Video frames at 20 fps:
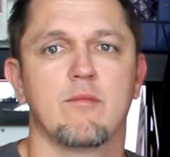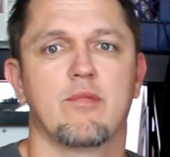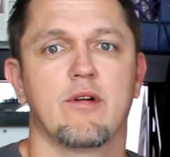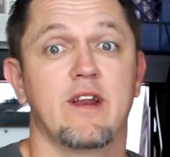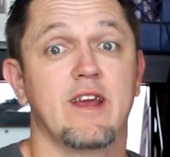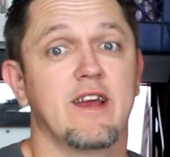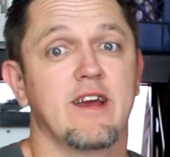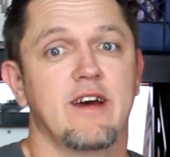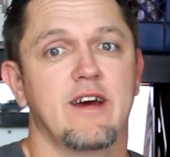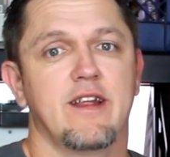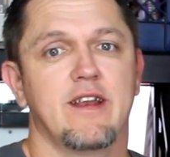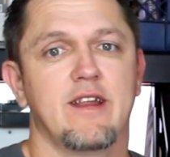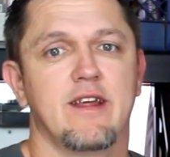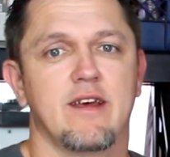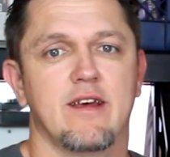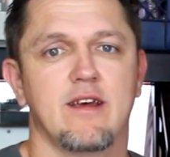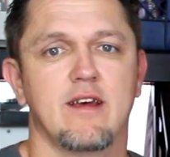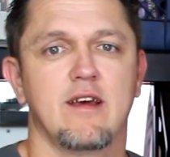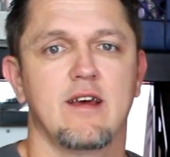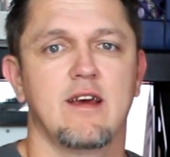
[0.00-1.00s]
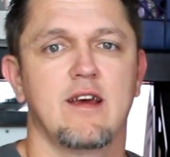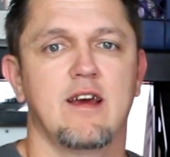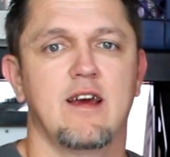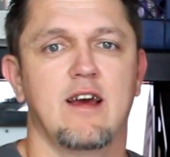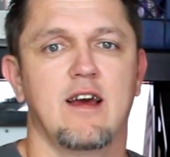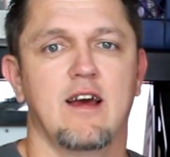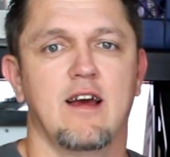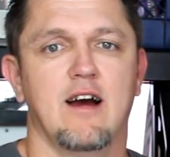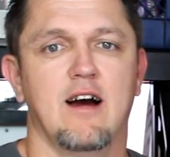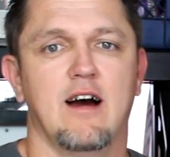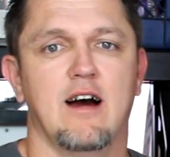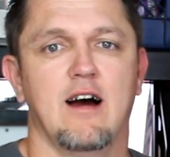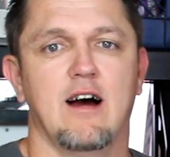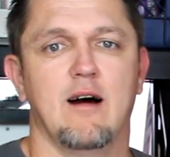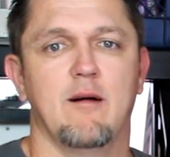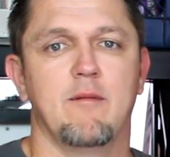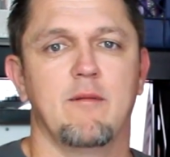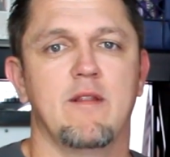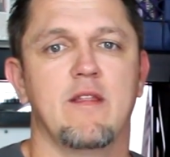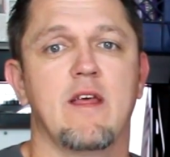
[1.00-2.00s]
pretty good.
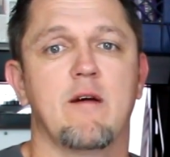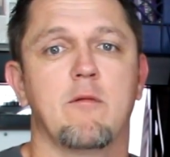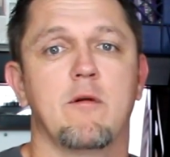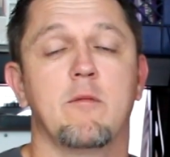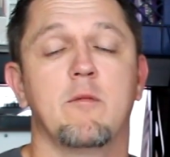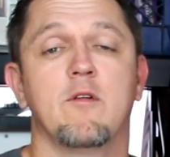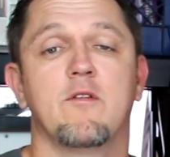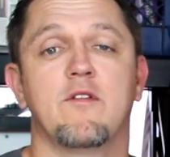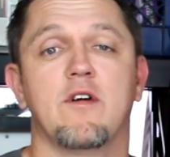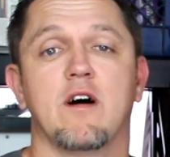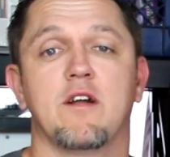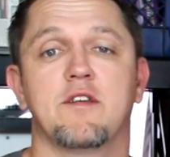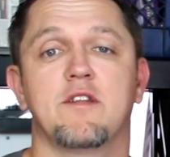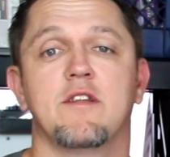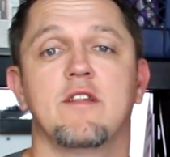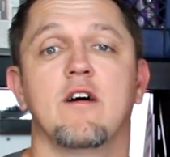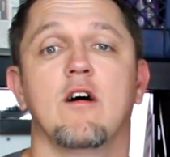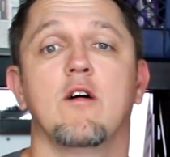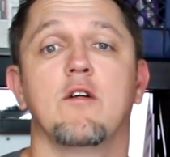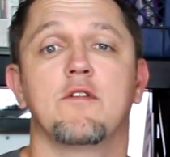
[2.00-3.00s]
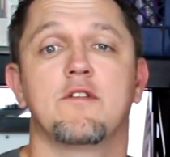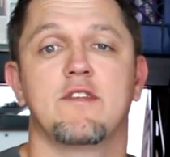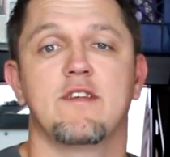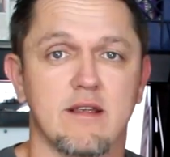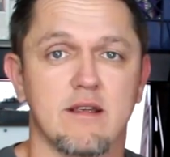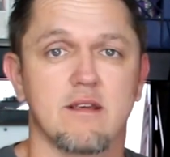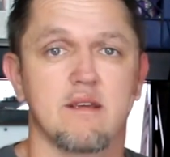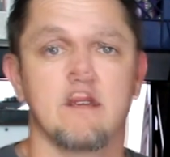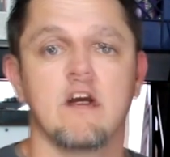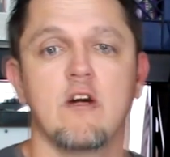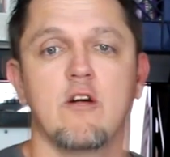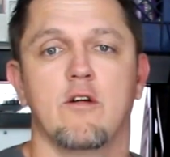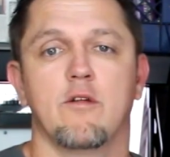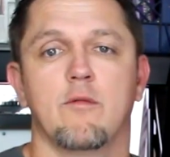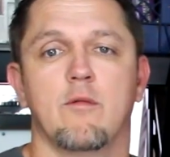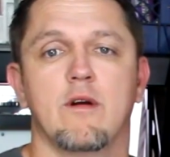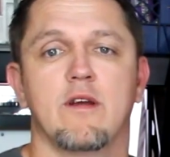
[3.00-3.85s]
And then we moved on to the OC load,